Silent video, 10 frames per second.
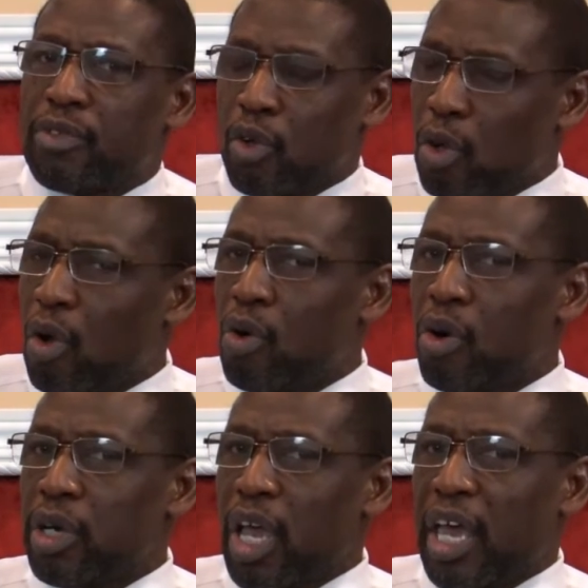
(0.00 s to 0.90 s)
the
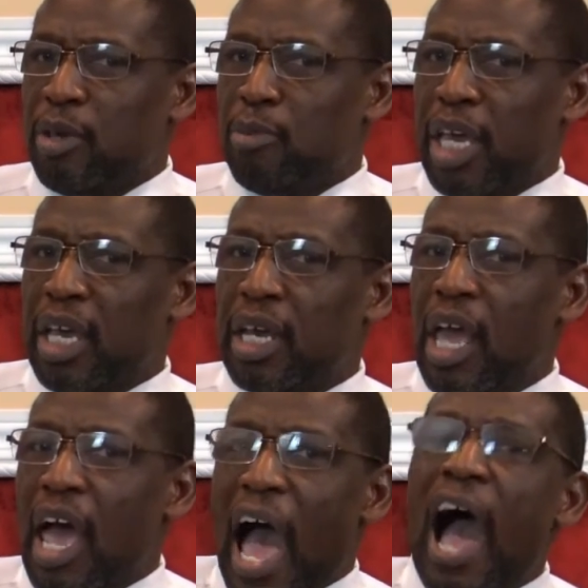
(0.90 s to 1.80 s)
Lord. Amen.
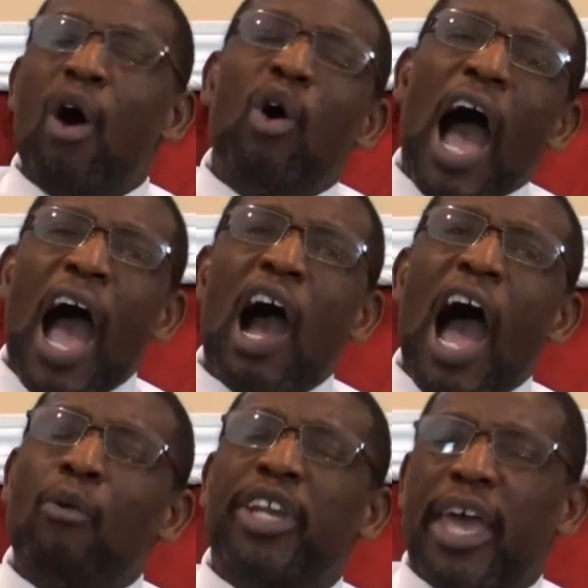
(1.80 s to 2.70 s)
I,
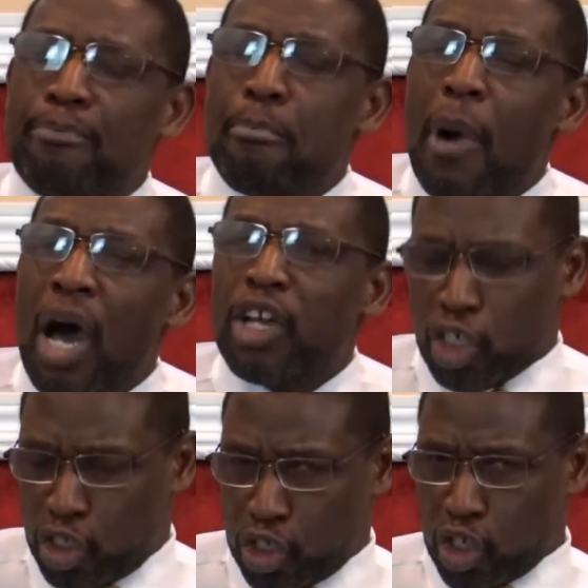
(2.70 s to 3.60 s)
I, I would
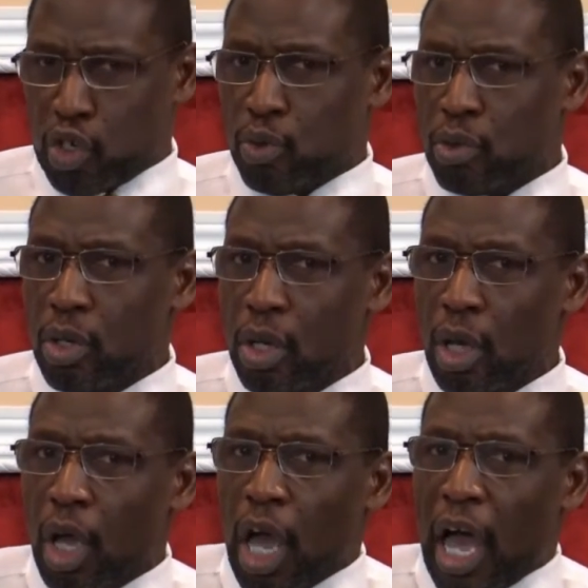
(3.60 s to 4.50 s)
admonish you
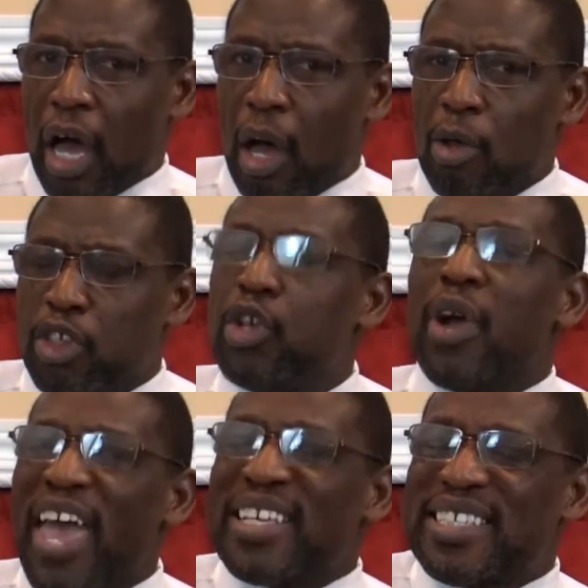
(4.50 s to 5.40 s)
uh,
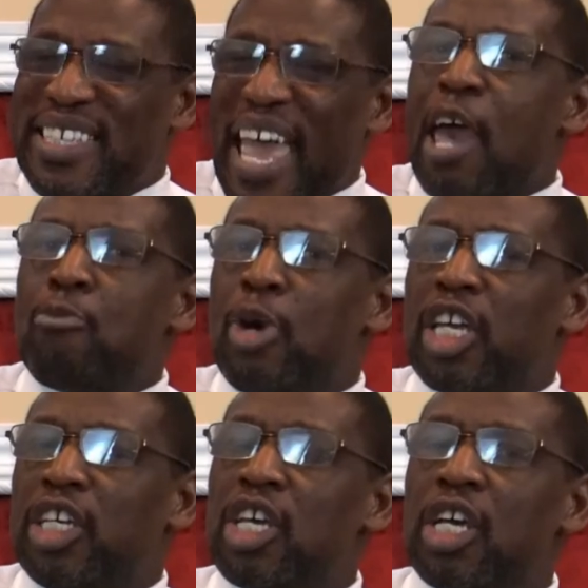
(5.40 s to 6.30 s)
to
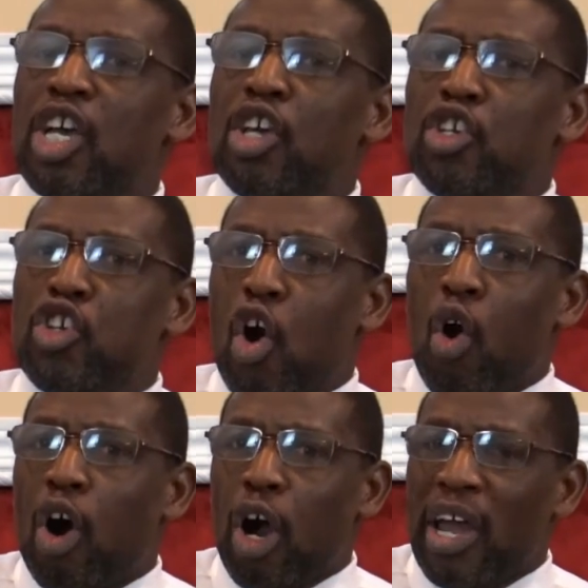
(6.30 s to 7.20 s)
examine
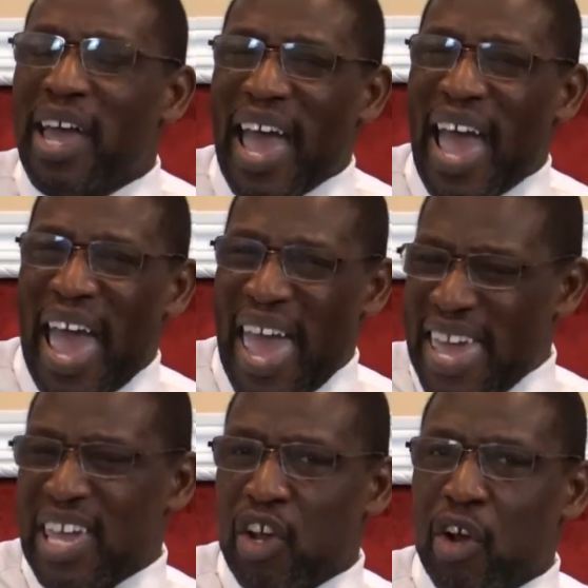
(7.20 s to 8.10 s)
your
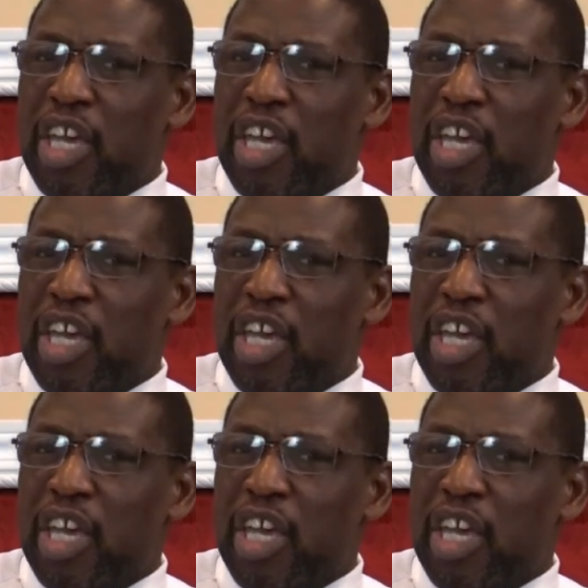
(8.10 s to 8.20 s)
anger.